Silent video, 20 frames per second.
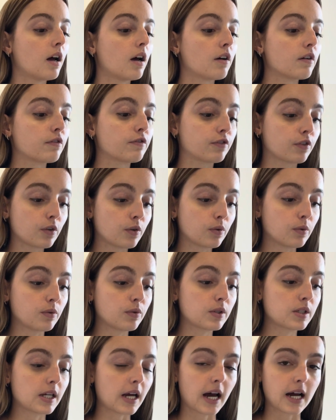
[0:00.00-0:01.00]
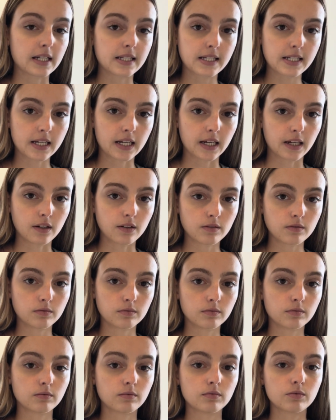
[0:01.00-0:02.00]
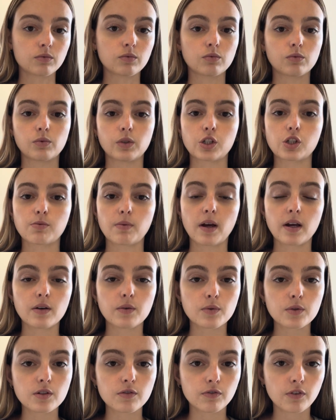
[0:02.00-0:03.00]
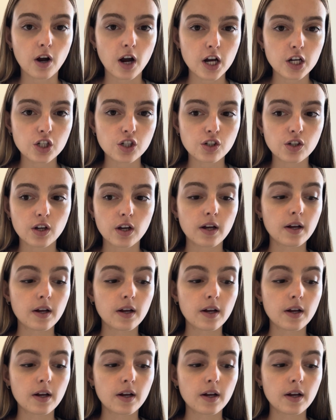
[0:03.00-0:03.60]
Froon's had skin, which meant it was fresh.